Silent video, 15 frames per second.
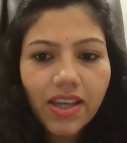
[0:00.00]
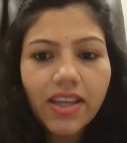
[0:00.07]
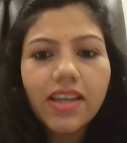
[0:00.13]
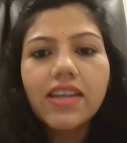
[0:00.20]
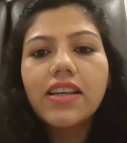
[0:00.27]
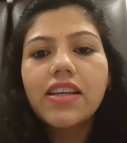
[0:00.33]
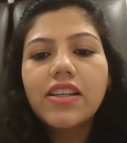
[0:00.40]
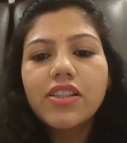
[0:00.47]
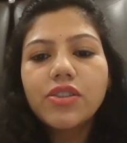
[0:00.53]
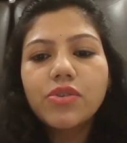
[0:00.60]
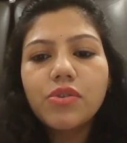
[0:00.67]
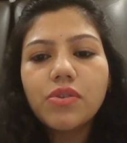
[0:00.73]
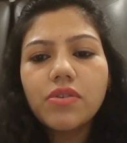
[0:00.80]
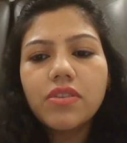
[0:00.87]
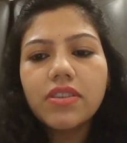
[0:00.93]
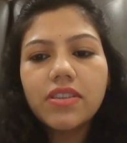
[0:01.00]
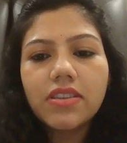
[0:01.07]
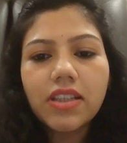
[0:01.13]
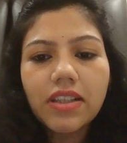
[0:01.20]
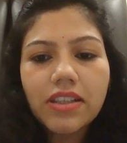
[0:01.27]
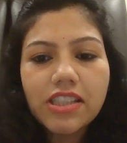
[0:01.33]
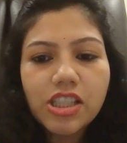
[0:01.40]
Okay, so
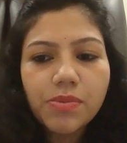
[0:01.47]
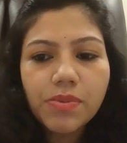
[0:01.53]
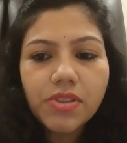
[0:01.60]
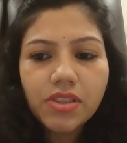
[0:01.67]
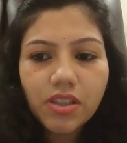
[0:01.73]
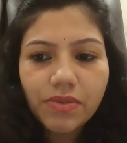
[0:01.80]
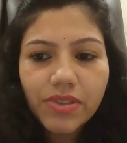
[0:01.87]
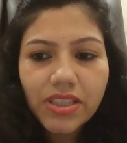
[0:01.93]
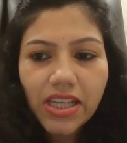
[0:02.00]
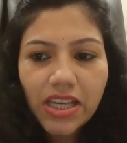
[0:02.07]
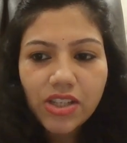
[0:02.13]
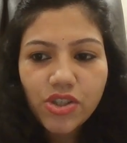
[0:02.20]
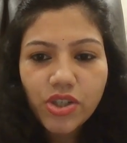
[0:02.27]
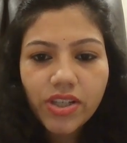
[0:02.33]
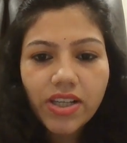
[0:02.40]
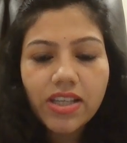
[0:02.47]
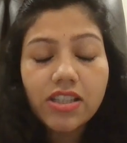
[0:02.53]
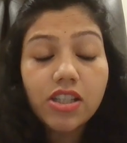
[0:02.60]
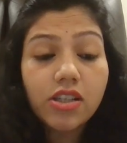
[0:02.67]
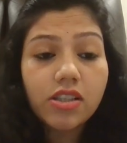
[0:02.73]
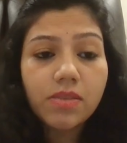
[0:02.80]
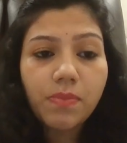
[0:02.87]
the customer service agent
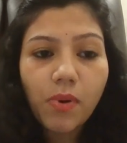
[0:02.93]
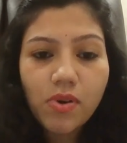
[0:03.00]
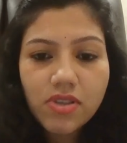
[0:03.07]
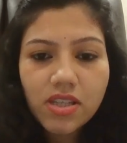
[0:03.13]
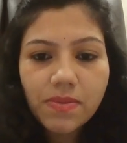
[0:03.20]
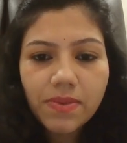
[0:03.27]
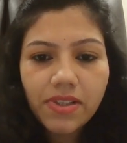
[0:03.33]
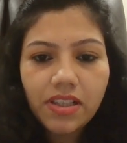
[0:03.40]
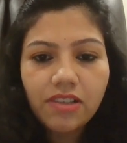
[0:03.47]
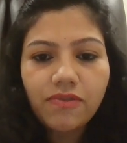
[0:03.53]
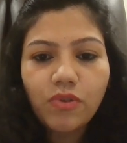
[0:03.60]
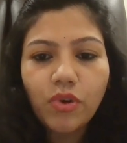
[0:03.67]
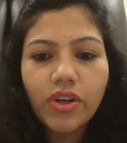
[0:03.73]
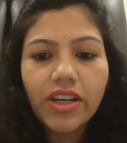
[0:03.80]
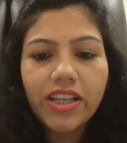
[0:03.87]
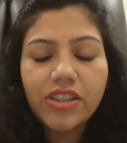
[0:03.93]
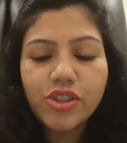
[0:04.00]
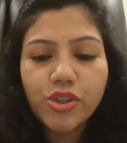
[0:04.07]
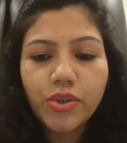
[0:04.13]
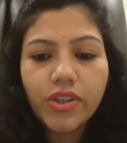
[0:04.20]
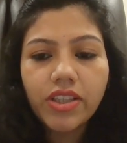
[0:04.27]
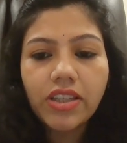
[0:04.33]
is responsible for
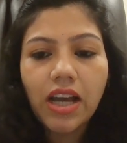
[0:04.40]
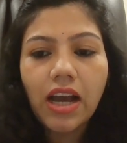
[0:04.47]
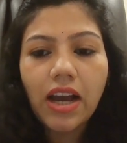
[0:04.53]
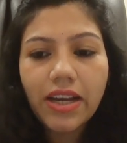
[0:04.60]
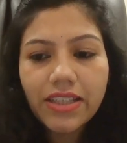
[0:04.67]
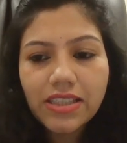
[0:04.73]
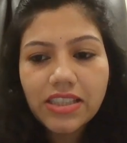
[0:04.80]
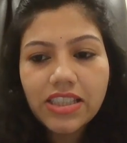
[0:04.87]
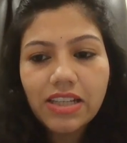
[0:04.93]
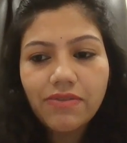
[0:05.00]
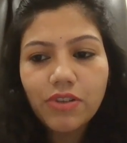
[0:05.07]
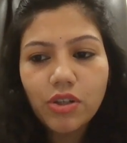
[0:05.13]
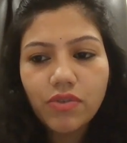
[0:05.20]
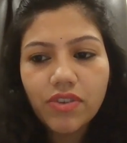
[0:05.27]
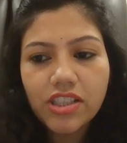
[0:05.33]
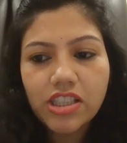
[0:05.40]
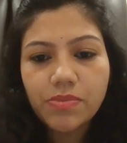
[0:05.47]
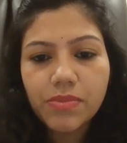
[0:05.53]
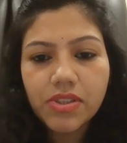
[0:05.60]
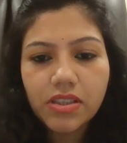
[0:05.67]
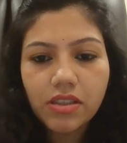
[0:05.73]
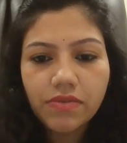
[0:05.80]
ensuring the highest level of
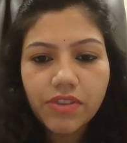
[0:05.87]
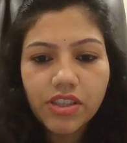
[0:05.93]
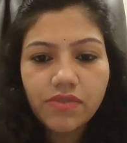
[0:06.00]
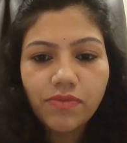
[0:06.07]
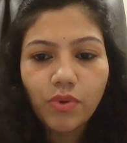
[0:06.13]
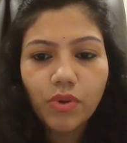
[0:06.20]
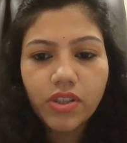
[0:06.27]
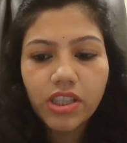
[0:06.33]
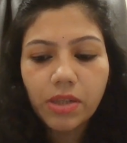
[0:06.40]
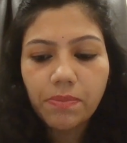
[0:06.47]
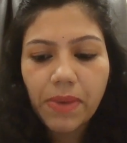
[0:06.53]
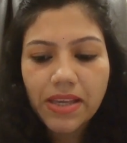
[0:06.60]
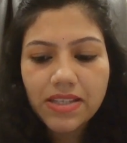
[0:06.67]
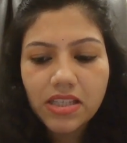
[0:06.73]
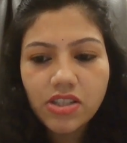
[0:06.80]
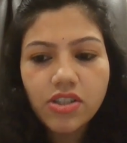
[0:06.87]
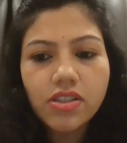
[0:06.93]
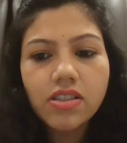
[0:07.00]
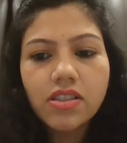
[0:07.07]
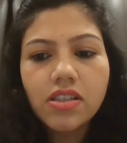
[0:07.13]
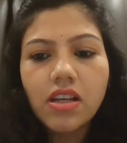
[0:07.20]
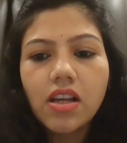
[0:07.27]
customer service for their
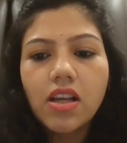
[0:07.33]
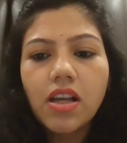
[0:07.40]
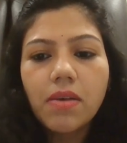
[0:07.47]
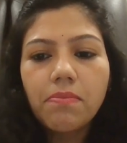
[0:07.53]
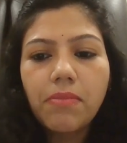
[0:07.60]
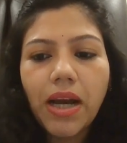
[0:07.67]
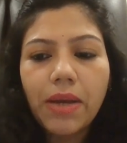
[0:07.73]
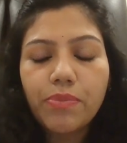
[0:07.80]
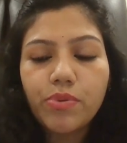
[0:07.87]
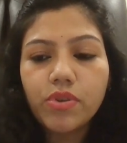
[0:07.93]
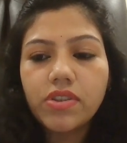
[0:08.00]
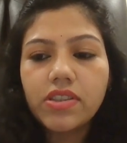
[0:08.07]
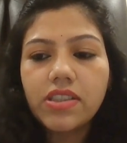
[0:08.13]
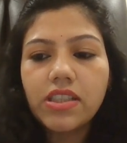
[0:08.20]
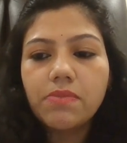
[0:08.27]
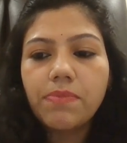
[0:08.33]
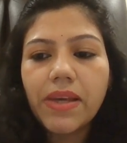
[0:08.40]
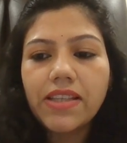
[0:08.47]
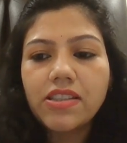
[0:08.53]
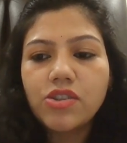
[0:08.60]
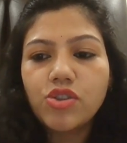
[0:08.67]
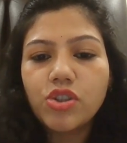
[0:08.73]
passengers by processing
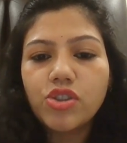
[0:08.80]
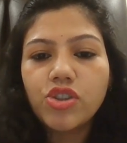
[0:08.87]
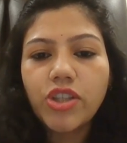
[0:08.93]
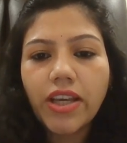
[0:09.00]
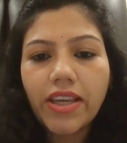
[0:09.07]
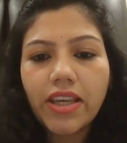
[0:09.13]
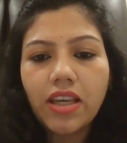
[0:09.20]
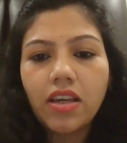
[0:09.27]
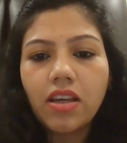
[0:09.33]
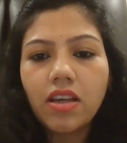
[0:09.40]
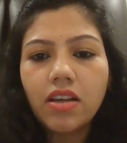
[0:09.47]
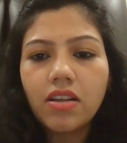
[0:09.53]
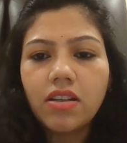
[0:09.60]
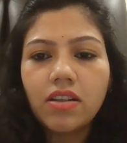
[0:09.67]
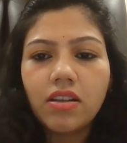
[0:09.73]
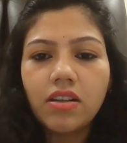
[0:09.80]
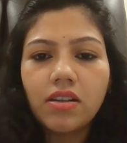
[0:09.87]
passenger checking